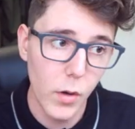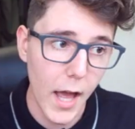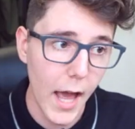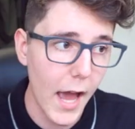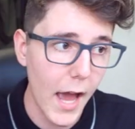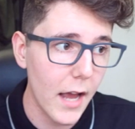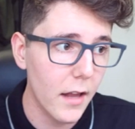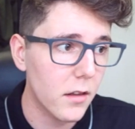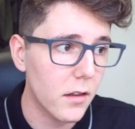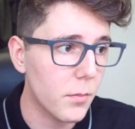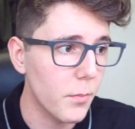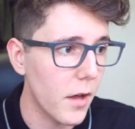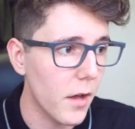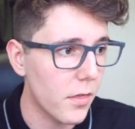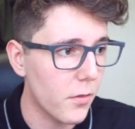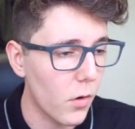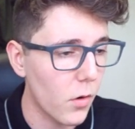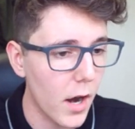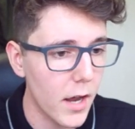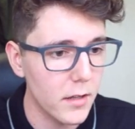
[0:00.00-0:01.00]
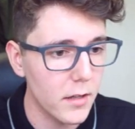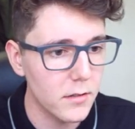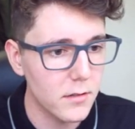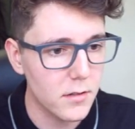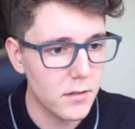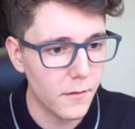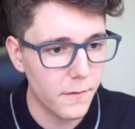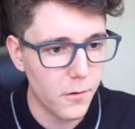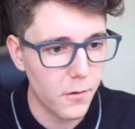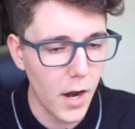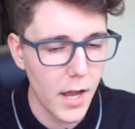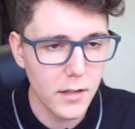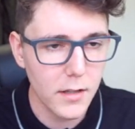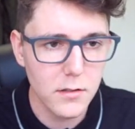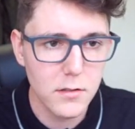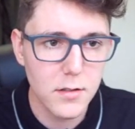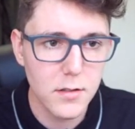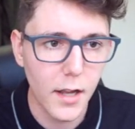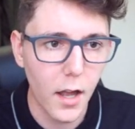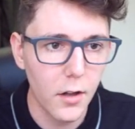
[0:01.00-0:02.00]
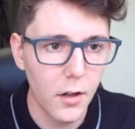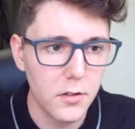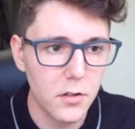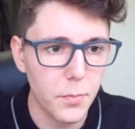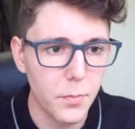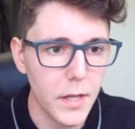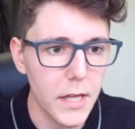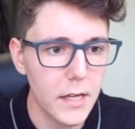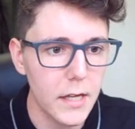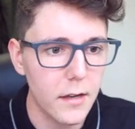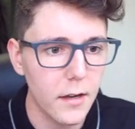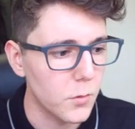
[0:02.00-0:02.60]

We're eights, my friends. Friends? I can't speak.